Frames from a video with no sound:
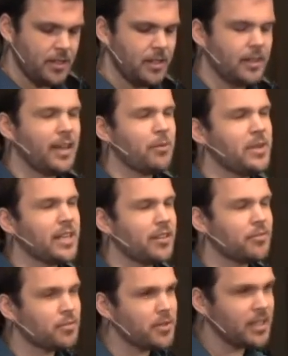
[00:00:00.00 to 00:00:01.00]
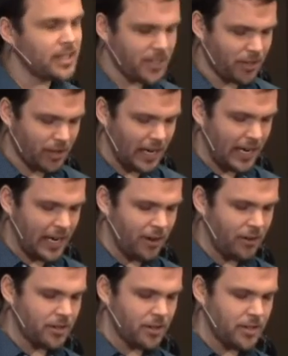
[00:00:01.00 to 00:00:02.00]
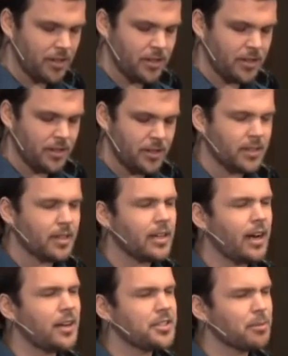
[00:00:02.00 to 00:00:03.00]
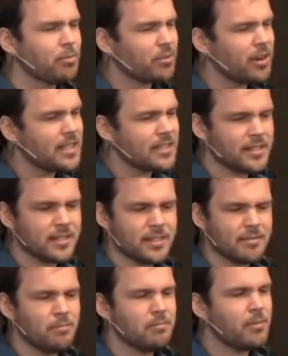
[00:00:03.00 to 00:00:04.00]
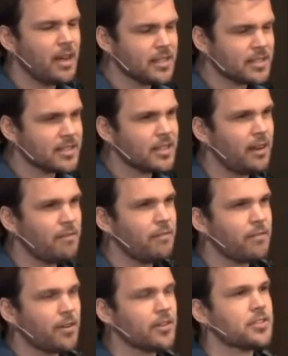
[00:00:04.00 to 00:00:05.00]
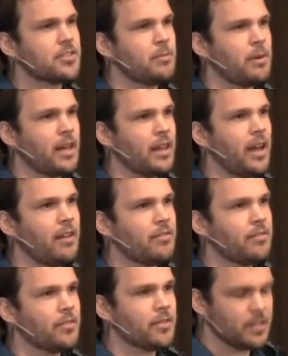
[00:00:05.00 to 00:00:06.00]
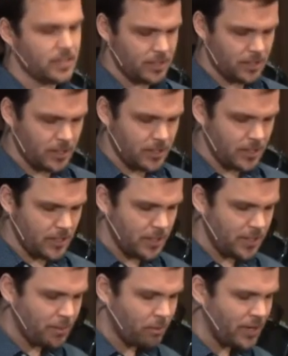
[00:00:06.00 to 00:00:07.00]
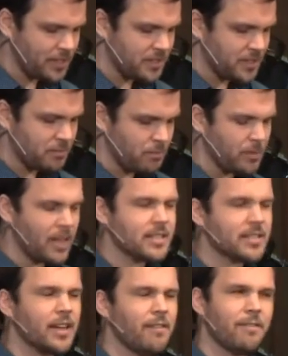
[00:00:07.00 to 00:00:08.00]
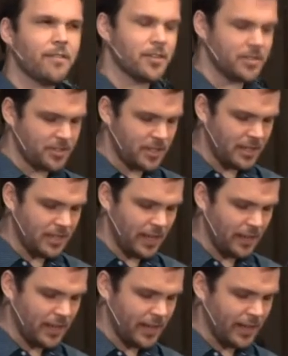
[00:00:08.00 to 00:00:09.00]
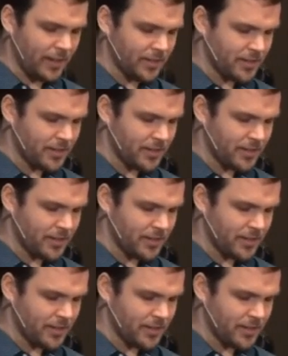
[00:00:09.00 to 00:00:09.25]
that we can really cry out, God, your presence must come first in my life. Your presence must come first in nothing else.